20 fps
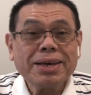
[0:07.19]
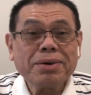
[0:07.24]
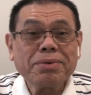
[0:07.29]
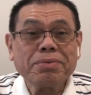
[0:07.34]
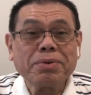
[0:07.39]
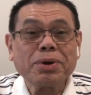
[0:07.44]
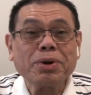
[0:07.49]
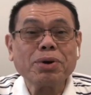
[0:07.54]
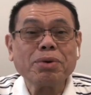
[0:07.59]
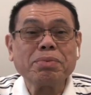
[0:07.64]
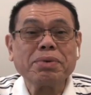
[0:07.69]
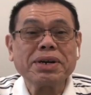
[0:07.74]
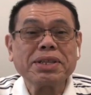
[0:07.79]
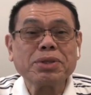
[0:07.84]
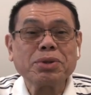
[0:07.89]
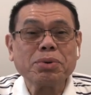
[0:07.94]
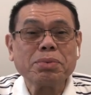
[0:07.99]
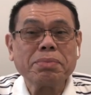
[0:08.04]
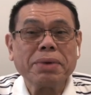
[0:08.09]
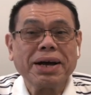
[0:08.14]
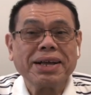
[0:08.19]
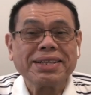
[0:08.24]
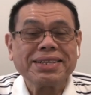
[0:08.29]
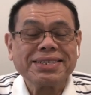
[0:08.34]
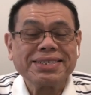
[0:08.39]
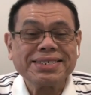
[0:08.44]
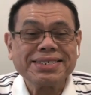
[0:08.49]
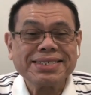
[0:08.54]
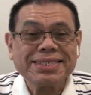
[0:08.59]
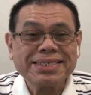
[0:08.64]
for over two
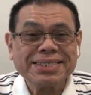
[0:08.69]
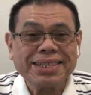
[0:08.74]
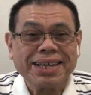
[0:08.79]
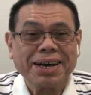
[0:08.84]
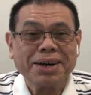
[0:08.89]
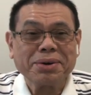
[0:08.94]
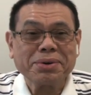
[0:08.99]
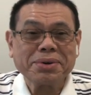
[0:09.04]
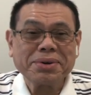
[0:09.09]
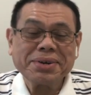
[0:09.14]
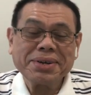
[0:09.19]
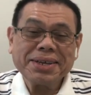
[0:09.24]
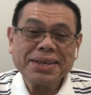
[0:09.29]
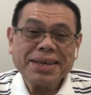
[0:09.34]
months now